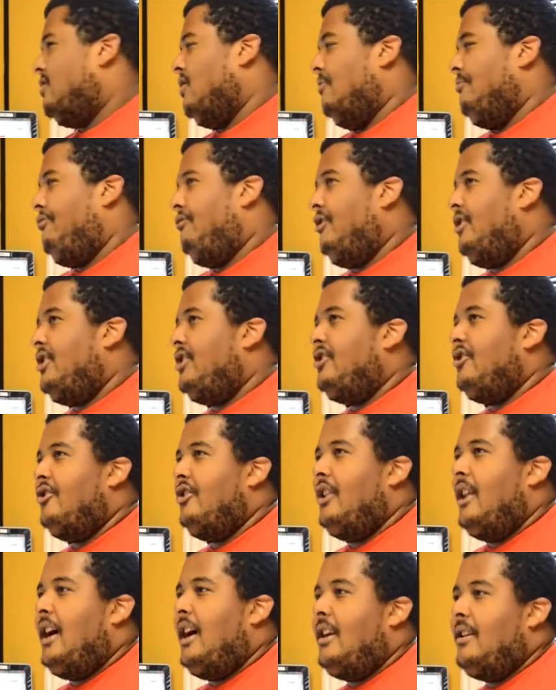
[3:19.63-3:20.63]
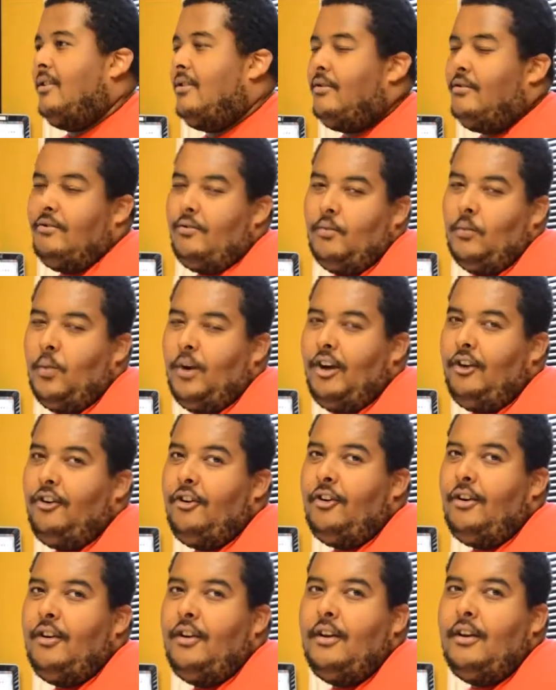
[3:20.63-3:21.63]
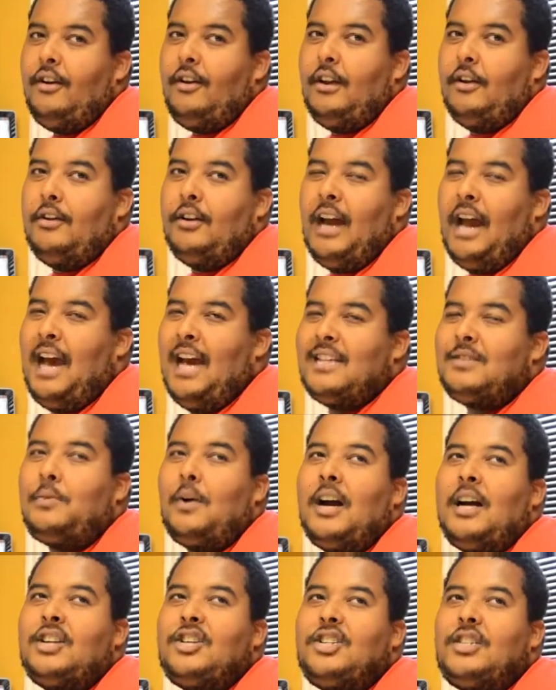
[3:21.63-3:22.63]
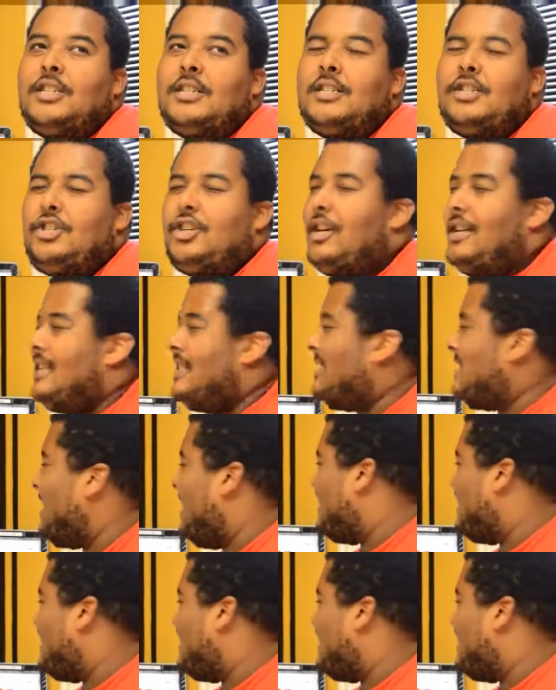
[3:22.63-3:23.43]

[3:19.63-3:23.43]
I'm pretty sure a lot of weird, eyes wide shut sex